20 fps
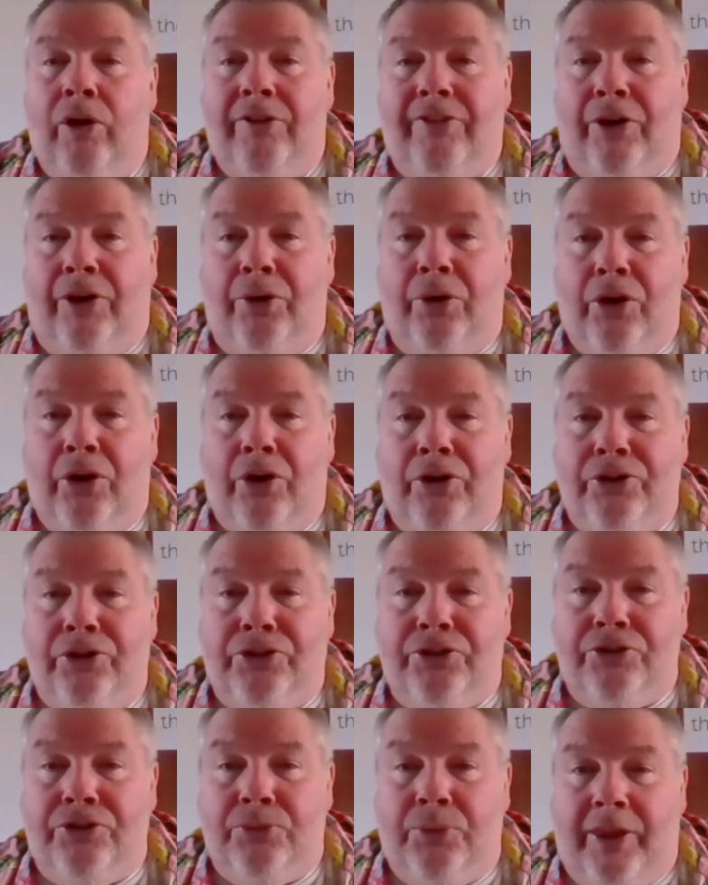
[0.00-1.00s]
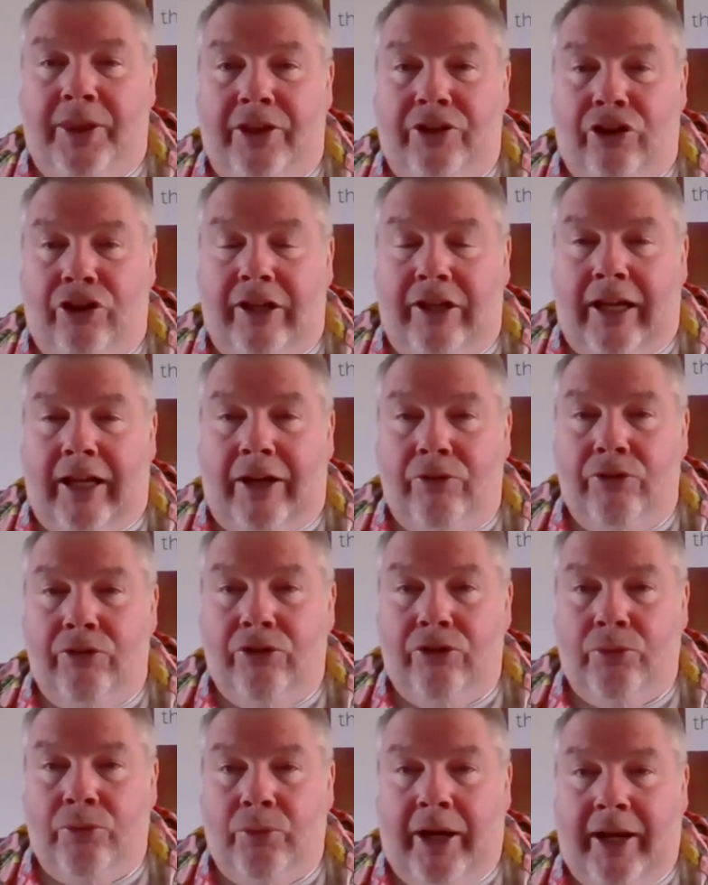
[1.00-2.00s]
of our courses with the Gin
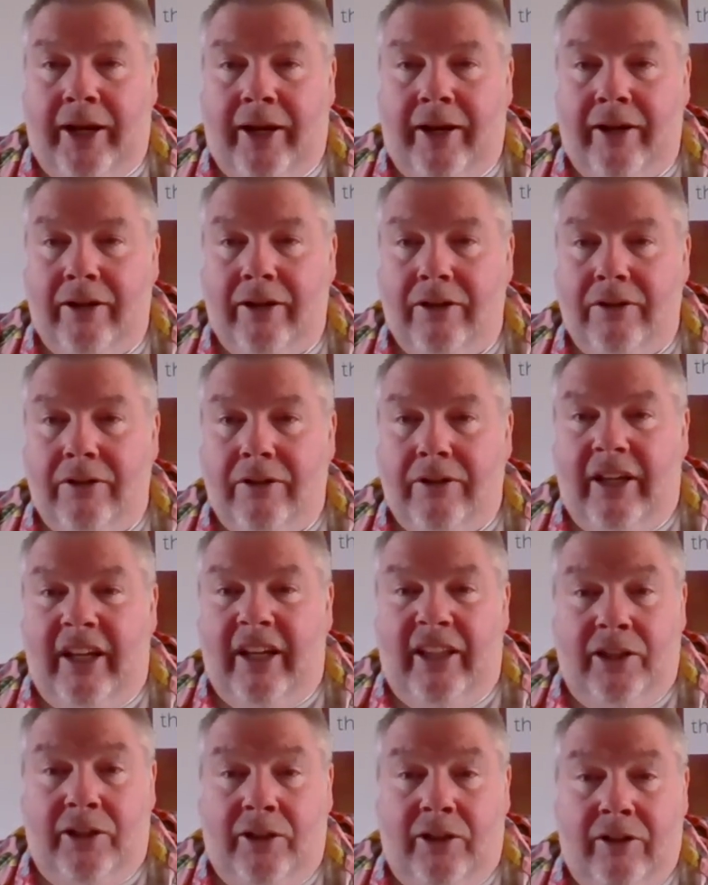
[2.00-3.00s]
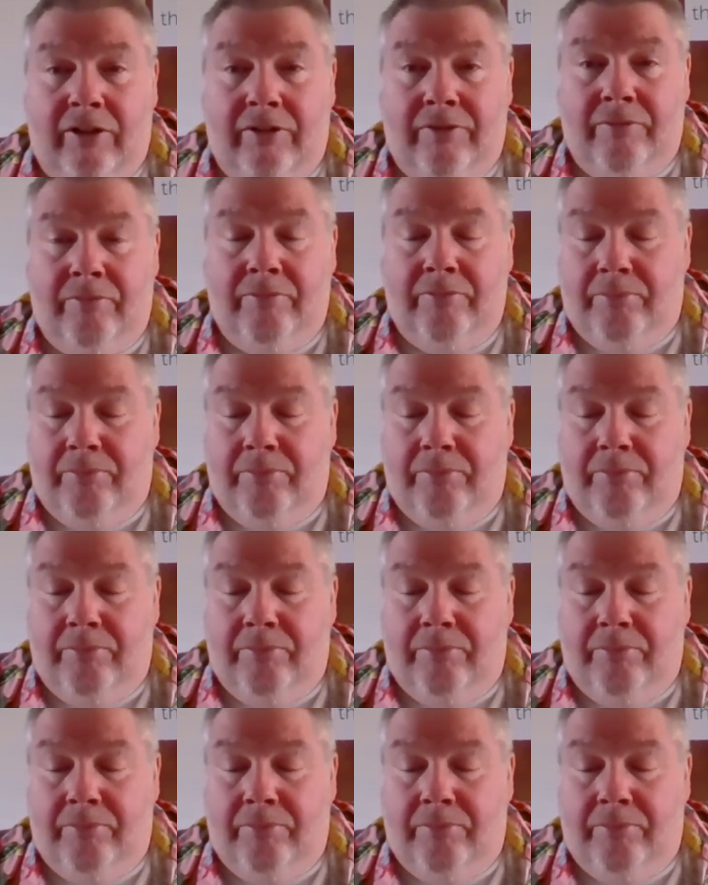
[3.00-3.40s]
Lounge, where in the